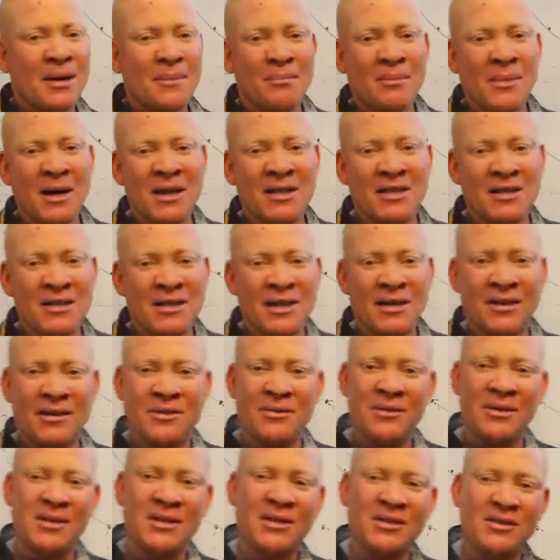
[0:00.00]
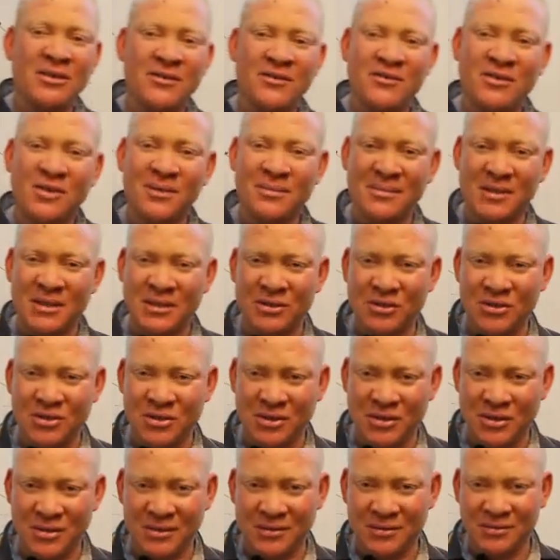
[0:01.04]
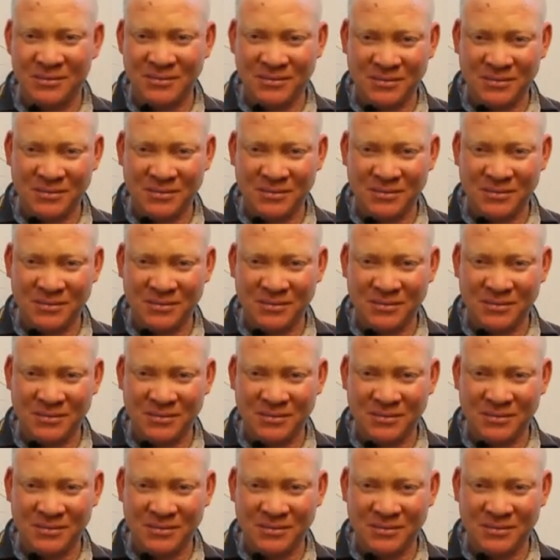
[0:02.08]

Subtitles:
marginal rate of substitution.